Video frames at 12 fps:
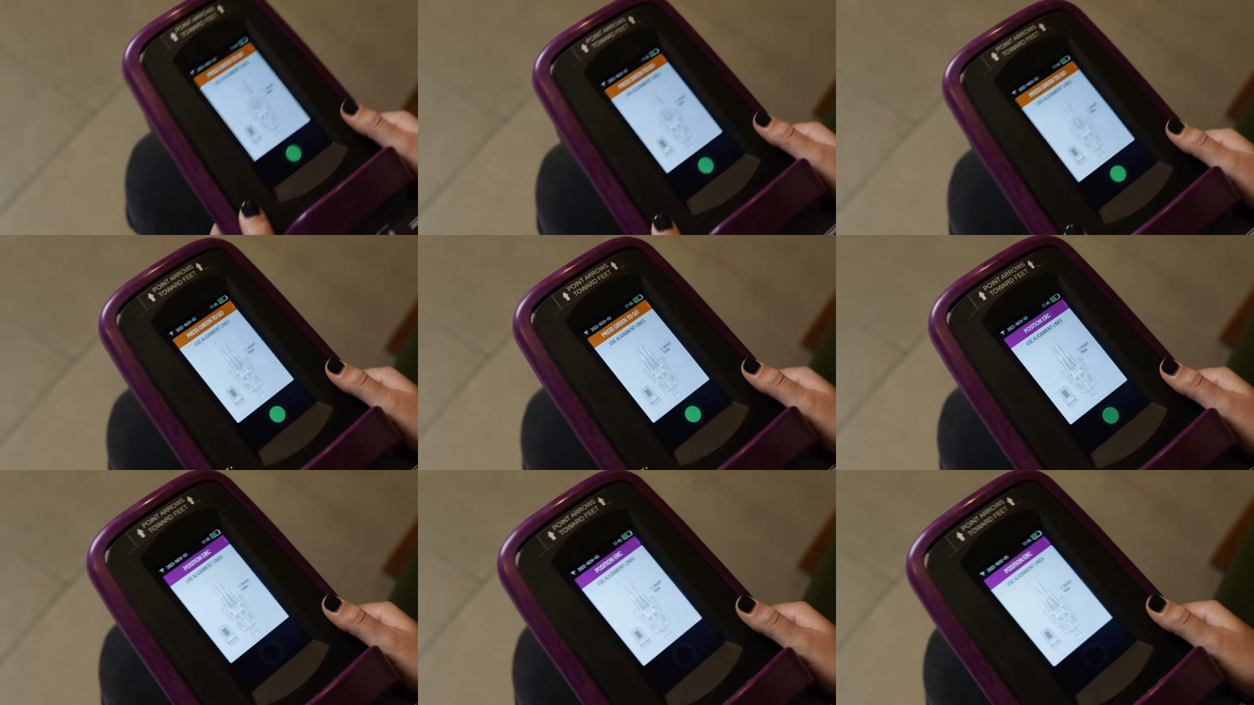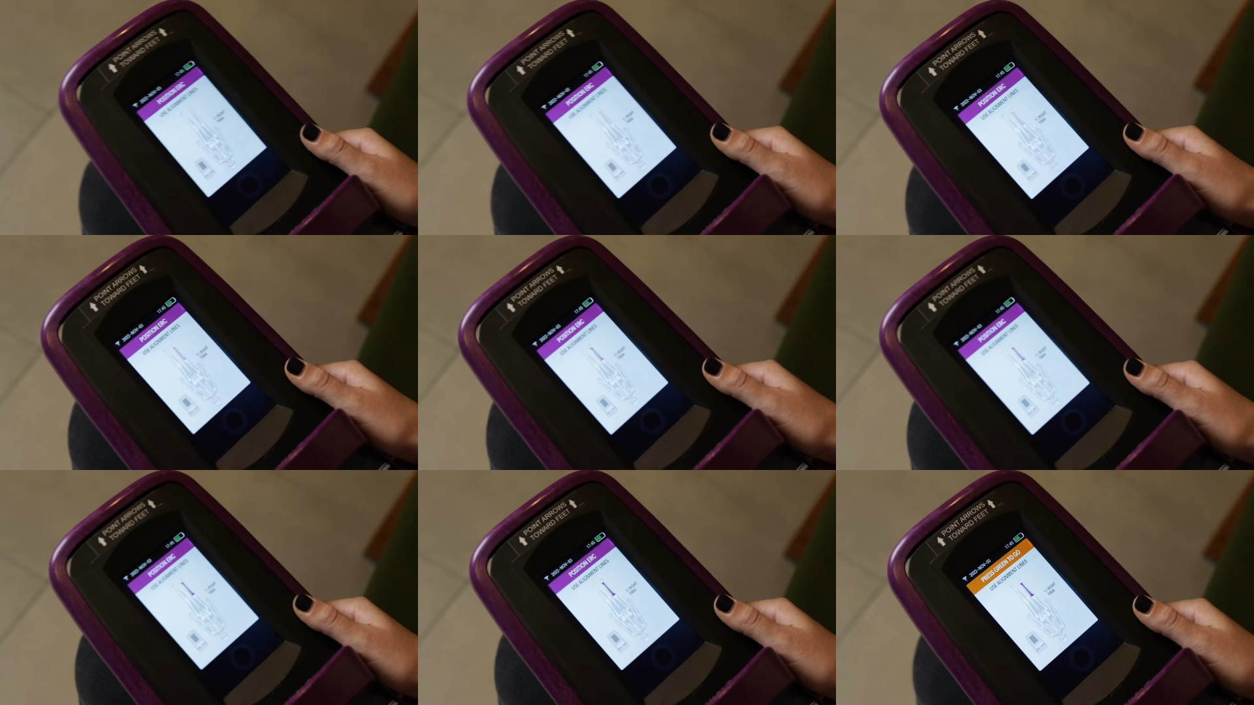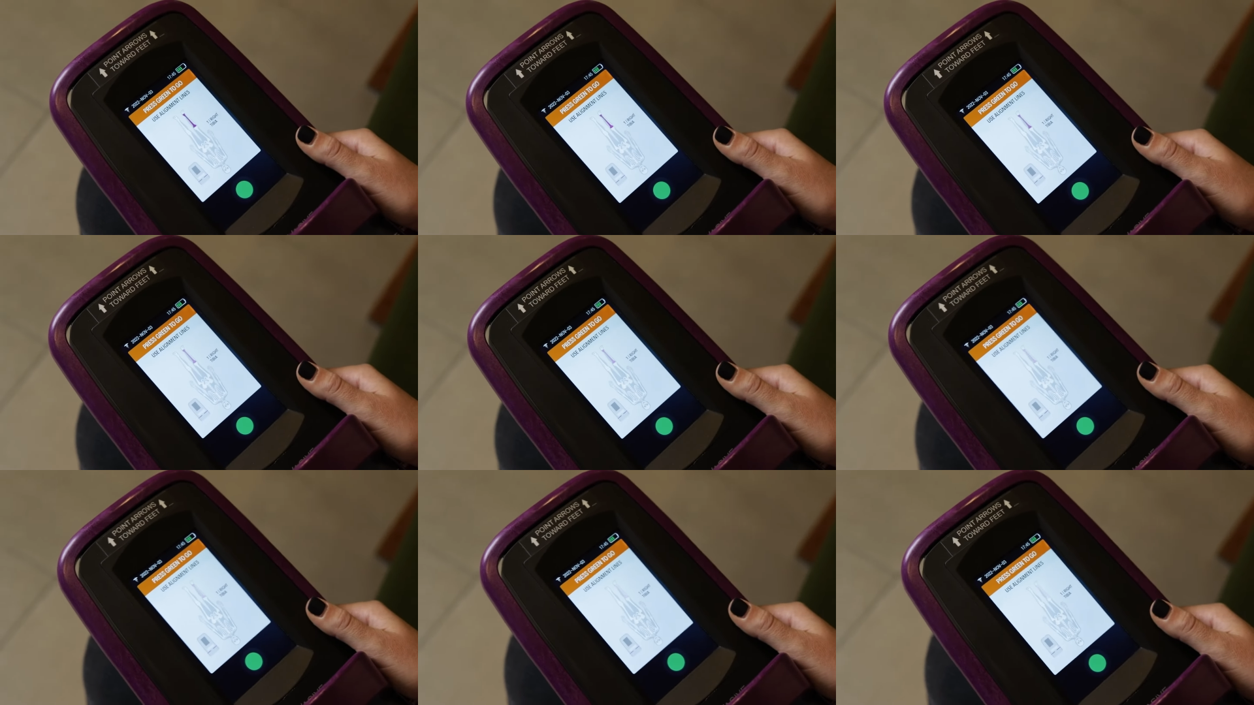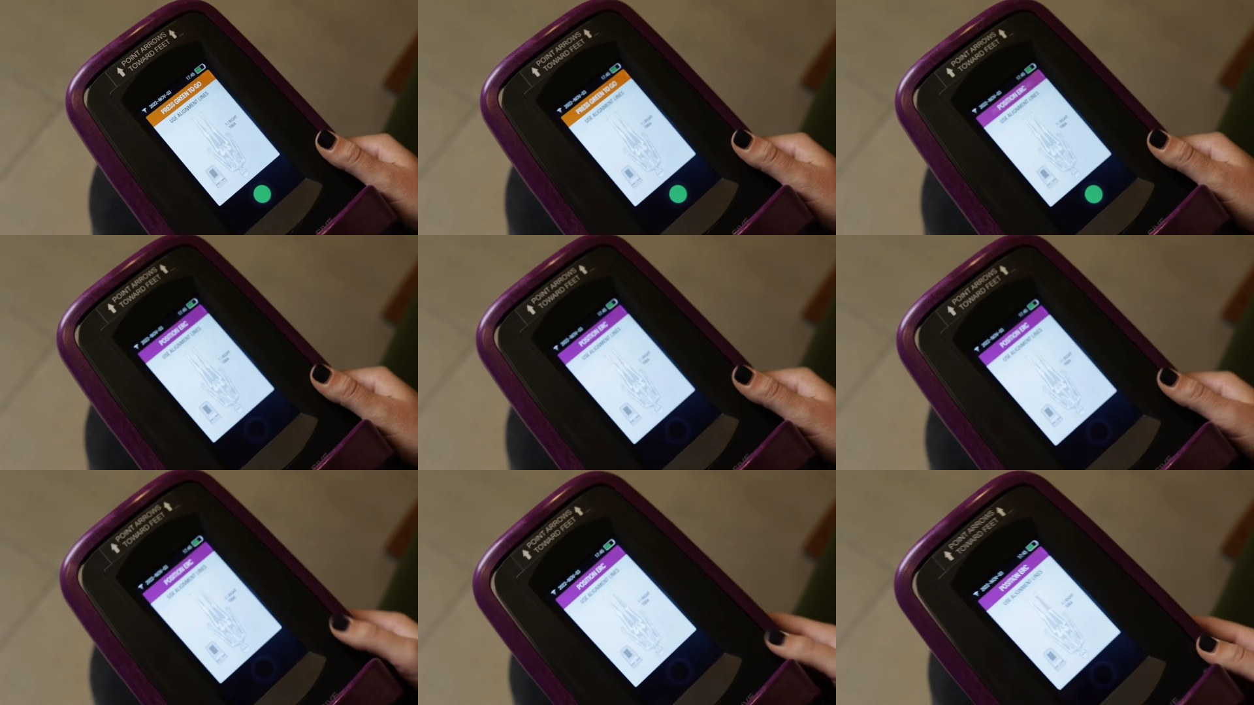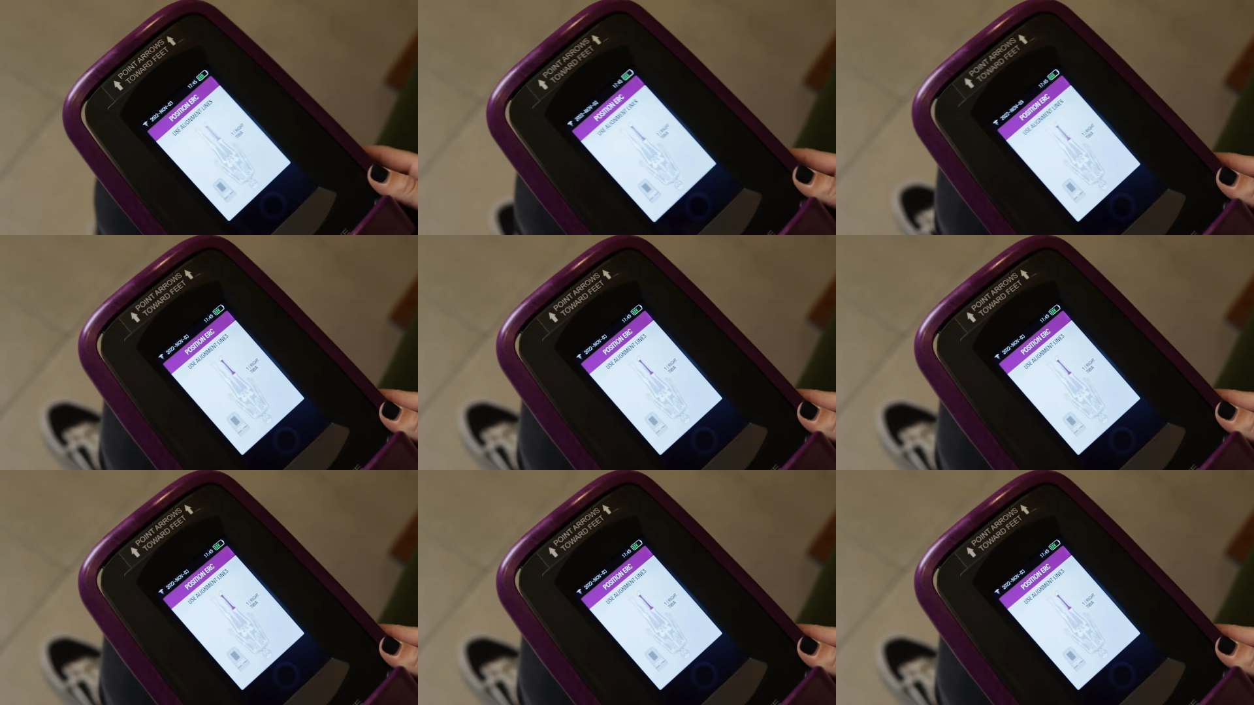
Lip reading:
(no speaker visible)